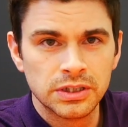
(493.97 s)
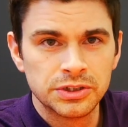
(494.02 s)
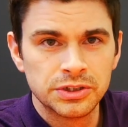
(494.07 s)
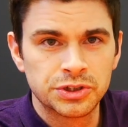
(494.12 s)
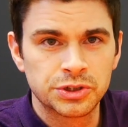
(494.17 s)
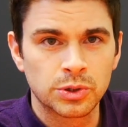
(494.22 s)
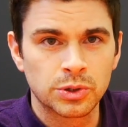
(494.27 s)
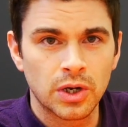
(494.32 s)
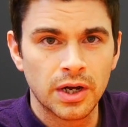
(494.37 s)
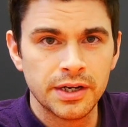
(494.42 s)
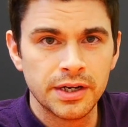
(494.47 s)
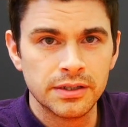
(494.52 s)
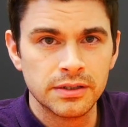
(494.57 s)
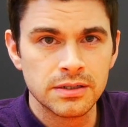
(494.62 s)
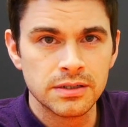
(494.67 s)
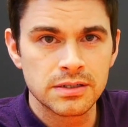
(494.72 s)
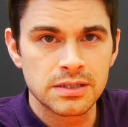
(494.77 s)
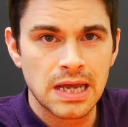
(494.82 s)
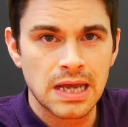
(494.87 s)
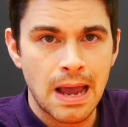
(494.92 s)

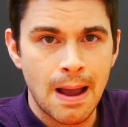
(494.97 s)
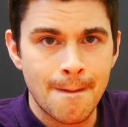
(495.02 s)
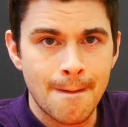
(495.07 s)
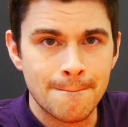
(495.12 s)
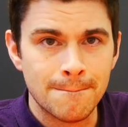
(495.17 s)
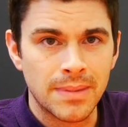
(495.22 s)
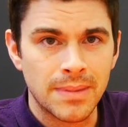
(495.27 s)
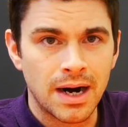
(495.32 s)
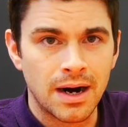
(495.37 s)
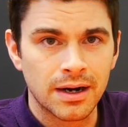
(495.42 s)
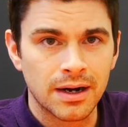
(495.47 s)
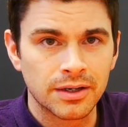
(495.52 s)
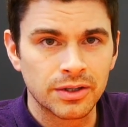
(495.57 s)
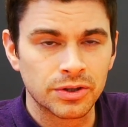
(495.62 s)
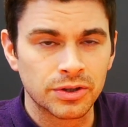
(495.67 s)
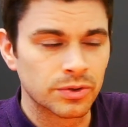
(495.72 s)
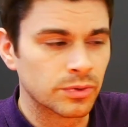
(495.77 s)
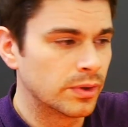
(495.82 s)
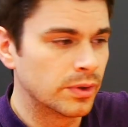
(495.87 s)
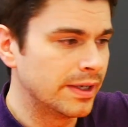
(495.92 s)
Trident Mark
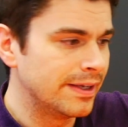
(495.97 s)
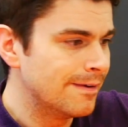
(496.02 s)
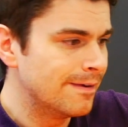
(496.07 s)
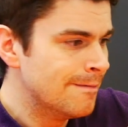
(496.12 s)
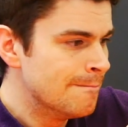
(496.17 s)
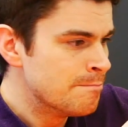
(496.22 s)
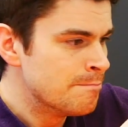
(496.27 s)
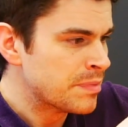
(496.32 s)
III.